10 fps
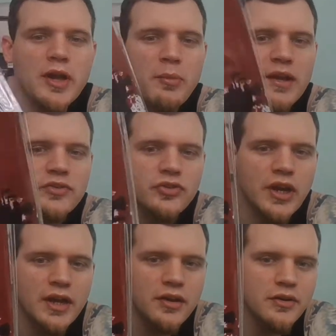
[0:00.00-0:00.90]
makes
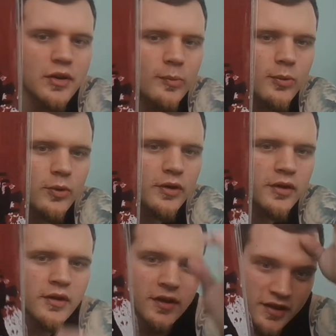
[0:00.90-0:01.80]
Jack a dull boy.
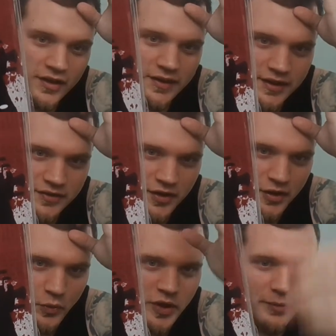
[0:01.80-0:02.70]
That's
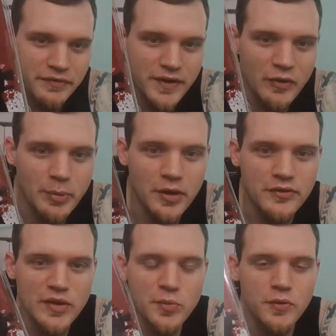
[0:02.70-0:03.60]
another one of my favorite parts
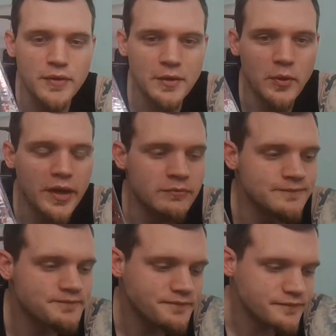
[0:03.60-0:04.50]
of the movie, when
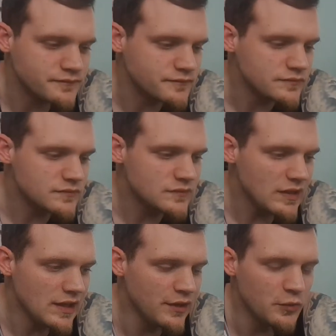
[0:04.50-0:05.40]

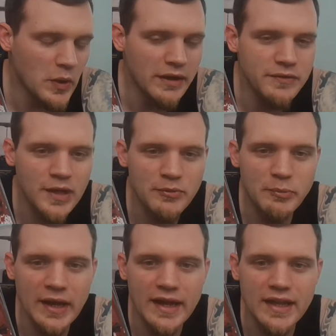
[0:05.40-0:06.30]
his wife comes
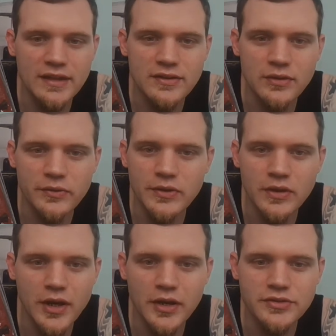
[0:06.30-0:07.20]
back into the
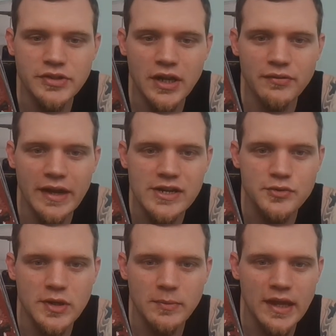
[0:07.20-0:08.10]
large kind of
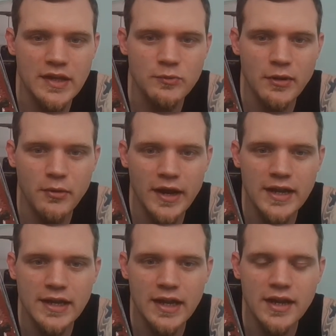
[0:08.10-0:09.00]
atrium that he's been
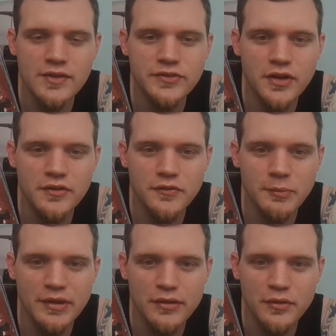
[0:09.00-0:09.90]
writing in and starts
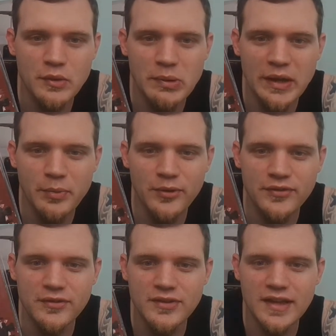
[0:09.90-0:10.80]
flipping through the papers
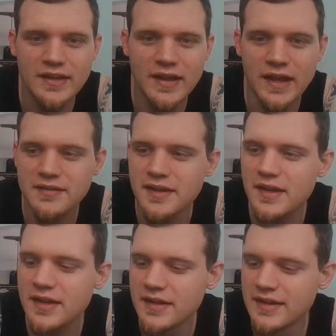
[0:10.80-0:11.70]
and seeing
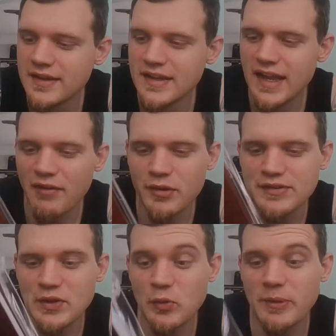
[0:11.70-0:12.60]
that every
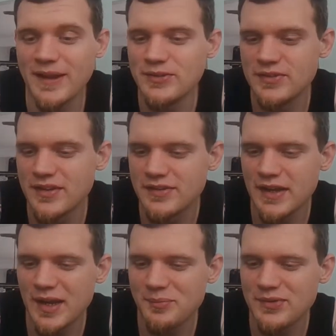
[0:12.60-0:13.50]
single page is the
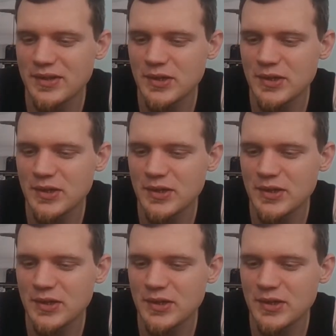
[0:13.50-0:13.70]
same. So